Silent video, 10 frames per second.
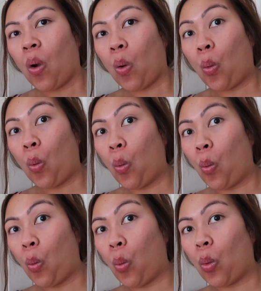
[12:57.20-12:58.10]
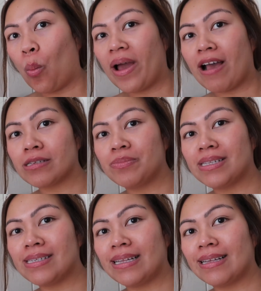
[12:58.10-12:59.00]
Ooh, my
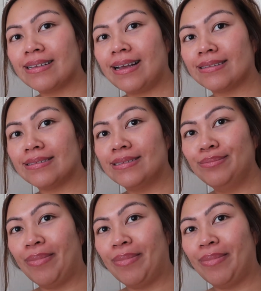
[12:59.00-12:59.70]
husband said it gone